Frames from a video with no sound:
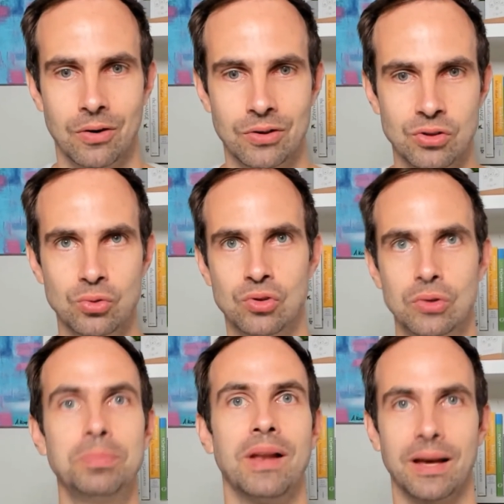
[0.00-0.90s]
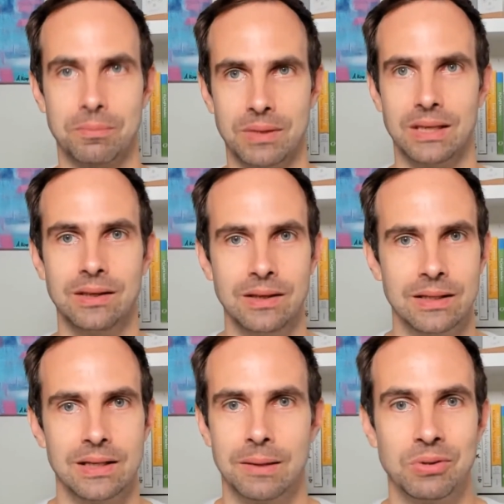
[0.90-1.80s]
on YouTube like me,
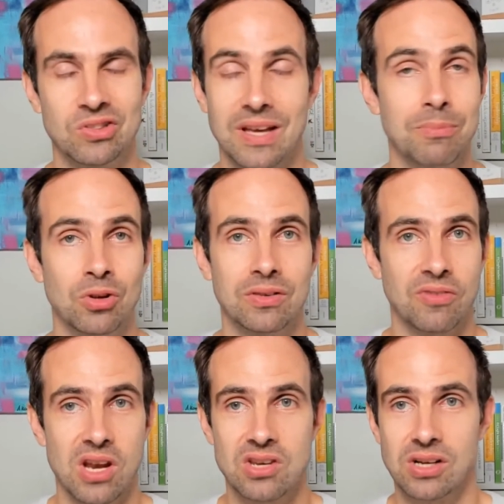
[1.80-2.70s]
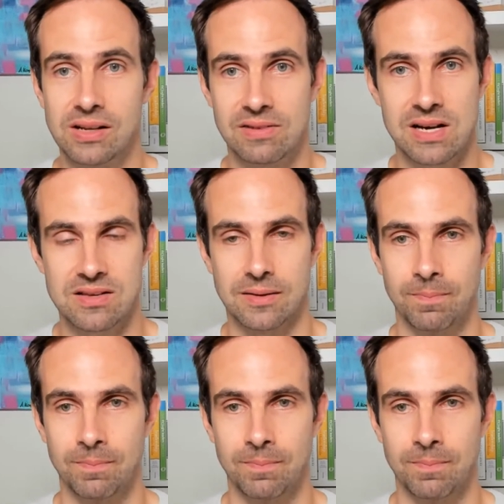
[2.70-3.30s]
because I'm not a financial advisor.